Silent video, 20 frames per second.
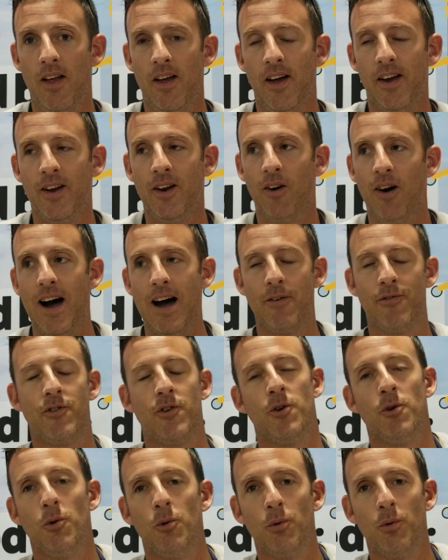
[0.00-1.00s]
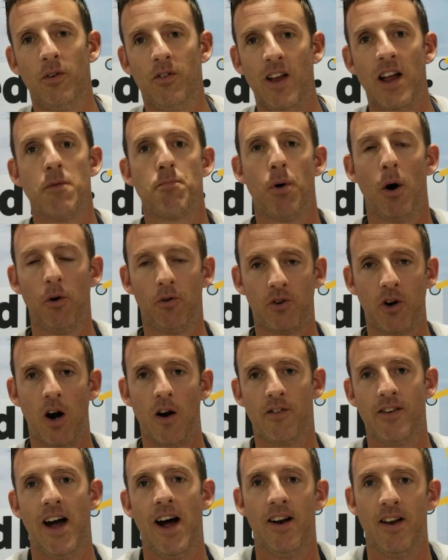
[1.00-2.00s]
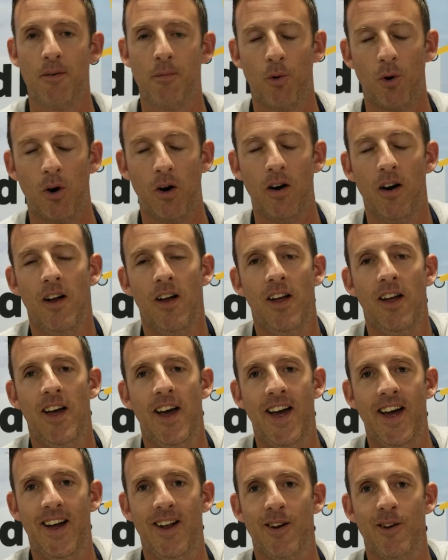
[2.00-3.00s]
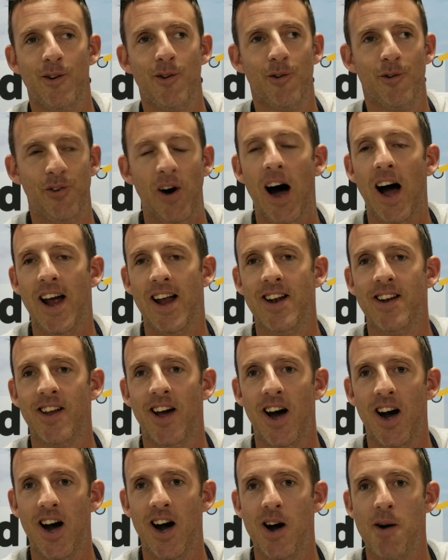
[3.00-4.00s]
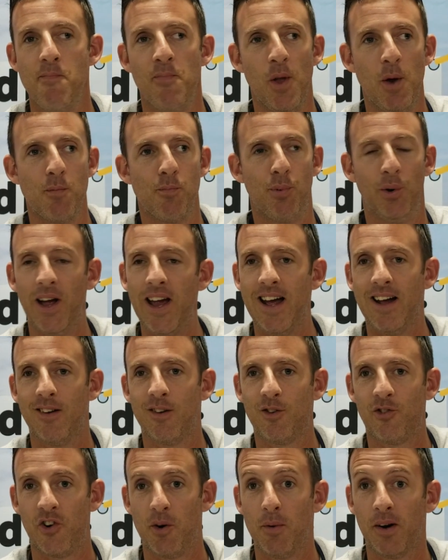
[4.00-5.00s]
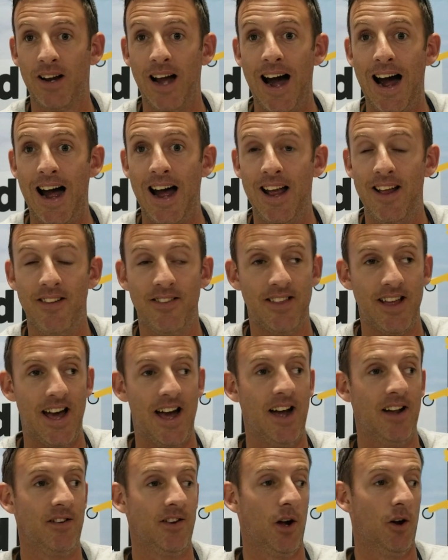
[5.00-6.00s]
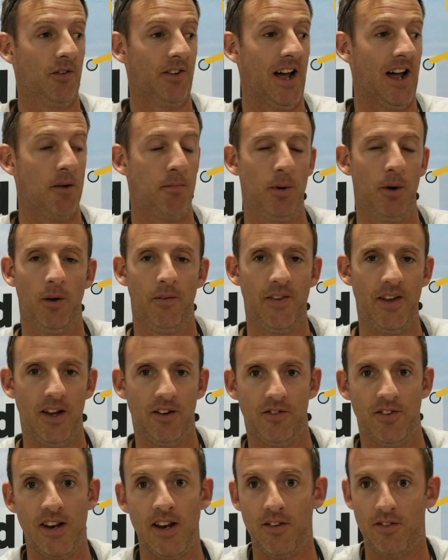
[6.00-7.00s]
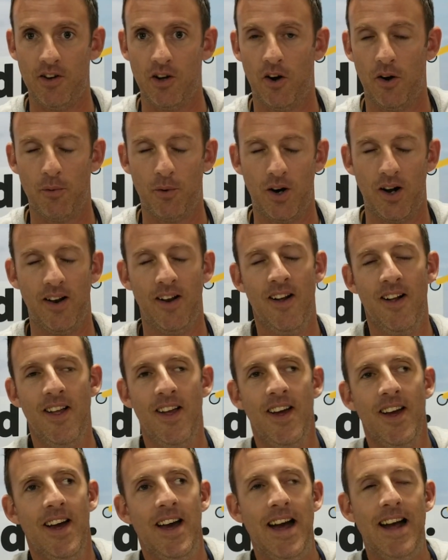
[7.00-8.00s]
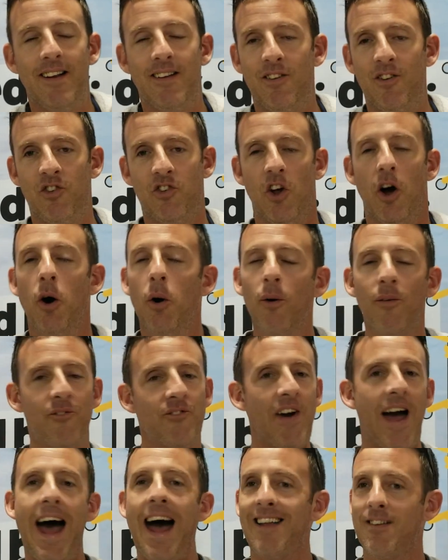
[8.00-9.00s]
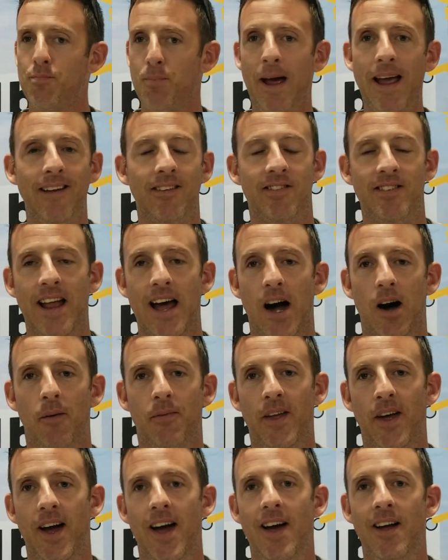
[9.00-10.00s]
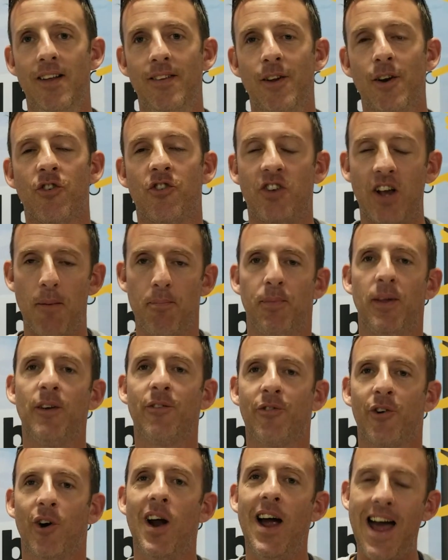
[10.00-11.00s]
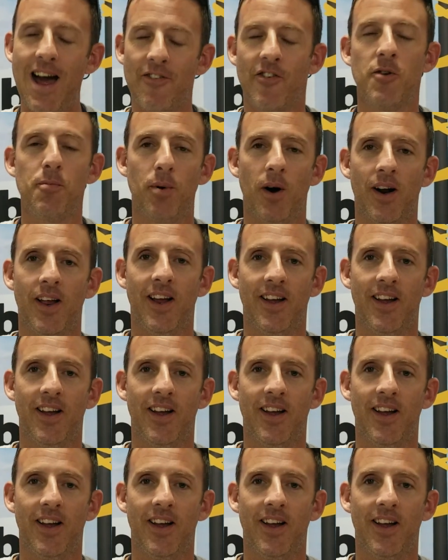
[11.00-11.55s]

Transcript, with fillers: You don't have to send postcards out anymore and find uh, plans from a guy that knows how to build this and he's the only one. Right. It's so fast paced now that there's something for everybody